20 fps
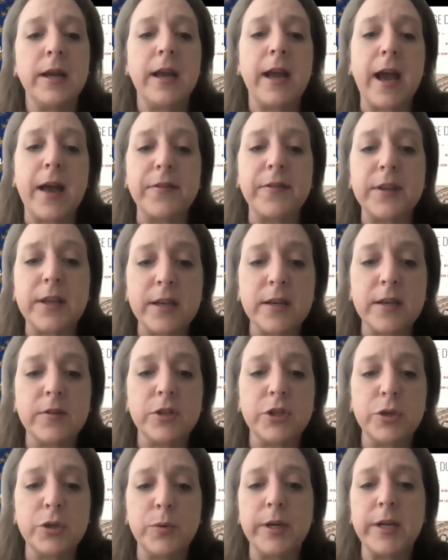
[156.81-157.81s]
at the end of the
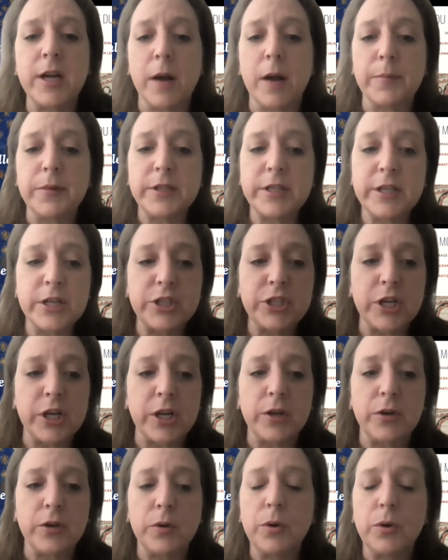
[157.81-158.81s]
2-week
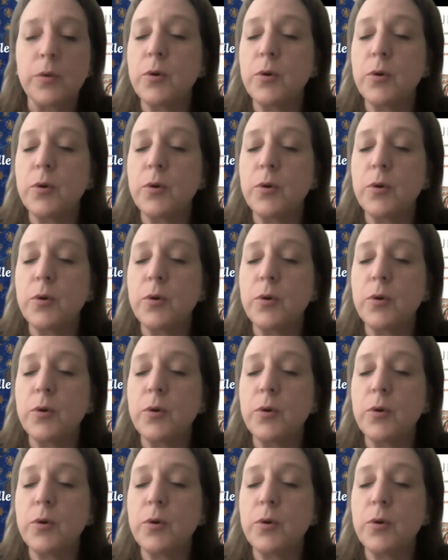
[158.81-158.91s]
competition